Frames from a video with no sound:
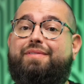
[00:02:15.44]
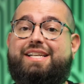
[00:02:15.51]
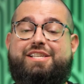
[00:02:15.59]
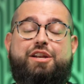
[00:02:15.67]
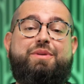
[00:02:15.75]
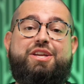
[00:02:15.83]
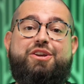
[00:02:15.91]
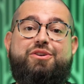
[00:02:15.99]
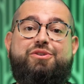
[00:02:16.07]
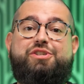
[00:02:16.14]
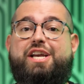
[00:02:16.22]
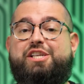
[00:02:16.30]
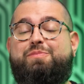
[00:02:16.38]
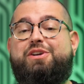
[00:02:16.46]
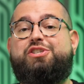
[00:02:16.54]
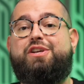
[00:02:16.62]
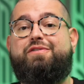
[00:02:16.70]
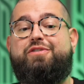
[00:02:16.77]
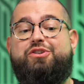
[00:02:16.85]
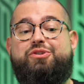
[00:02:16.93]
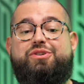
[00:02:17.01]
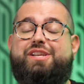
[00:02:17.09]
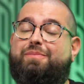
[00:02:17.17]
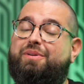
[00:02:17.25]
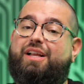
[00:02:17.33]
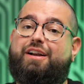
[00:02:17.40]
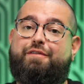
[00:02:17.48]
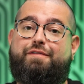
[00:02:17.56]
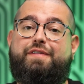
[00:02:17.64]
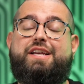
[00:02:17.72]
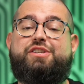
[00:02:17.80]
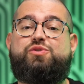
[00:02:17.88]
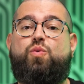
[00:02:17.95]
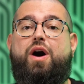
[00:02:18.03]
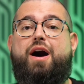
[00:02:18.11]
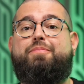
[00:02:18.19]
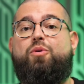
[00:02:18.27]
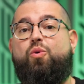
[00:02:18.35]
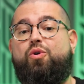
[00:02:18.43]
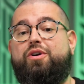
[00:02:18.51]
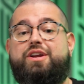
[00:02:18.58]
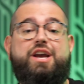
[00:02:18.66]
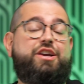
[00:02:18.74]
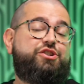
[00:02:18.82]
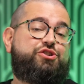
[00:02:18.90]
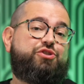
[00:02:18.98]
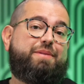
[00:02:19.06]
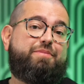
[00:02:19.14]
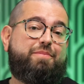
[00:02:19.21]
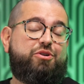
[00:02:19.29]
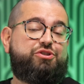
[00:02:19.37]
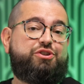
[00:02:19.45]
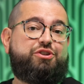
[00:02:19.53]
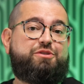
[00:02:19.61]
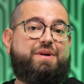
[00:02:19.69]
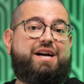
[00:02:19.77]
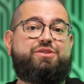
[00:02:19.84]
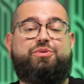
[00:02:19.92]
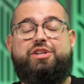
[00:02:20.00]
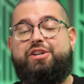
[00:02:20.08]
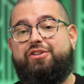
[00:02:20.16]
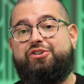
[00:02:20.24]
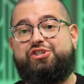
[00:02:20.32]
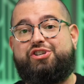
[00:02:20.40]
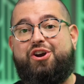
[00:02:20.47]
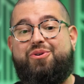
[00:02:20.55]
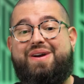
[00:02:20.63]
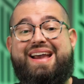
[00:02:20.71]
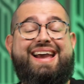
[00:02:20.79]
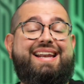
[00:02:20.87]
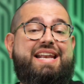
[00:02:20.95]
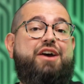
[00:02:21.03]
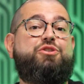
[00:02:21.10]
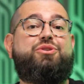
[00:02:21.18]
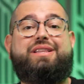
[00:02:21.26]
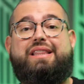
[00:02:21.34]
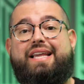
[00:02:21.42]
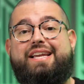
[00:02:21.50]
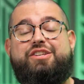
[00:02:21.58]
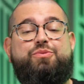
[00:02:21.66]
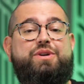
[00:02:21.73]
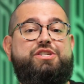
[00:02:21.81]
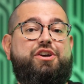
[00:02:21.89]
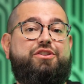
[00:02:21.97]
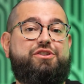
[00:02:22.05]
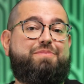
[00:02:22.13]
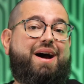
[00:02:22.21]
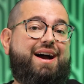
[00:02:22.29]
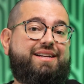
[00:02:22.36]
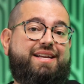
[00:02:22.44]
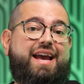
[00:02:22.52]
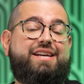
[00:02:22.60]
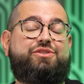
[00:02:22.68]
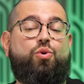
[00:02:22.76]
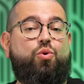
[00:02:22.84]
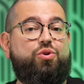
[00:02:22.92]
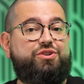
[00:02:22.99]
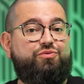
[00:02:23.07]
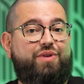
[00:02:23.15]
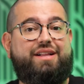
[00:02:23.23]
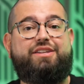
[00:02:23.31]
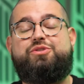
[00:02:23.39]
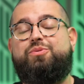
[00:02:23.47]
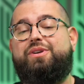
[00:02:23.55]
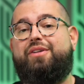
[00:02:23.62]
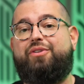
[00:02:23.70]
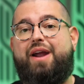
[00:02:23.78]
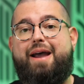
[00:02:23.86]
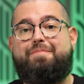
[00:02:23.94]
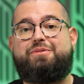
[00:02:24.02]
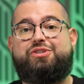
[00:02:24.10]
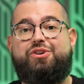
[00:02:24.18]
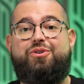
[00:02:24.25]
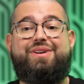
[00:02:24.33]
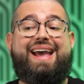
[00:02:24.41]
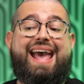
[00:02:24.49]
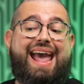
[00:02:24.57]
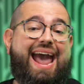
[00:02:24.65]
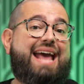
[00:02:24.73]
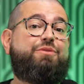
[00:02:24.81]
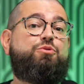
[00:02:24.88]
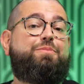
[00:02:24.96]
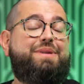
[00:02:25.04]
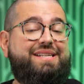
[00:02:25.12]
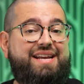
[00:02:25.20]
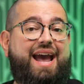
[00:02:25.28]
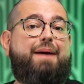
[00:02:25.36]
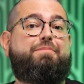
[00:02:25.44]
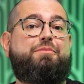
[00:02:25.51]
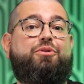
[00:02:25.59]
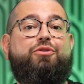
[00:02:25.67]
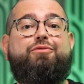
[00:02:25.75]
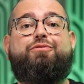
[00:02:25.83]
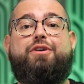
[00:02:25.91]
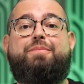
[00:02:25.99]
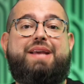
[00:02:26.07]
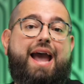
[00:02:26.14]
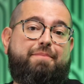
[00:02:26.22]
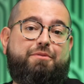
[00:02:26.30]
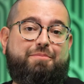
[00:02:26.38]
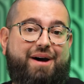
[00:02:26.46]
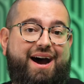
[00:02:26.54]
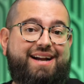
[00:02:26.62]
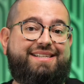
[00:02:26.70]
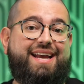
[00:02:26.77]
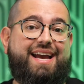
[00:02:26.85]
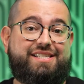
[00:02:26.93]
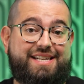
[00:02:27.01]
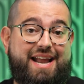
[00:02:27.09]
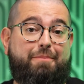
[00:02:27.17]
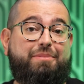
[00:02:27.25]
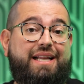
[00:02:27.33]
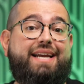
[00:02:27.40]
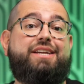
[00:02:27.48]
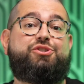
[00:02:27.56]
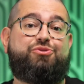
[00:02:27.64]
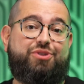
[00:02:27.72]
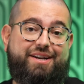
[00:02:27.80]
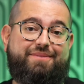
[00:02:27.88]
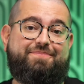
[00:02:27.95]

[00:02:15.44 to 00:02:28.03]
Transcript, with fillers: That's going to be huge, especially if you do something like a feed swap or you trade promotional spots with another show. Now you can link to each other's podcasts or directly to another episode, and it will be tappable from the Apple Podcast Now playing screen.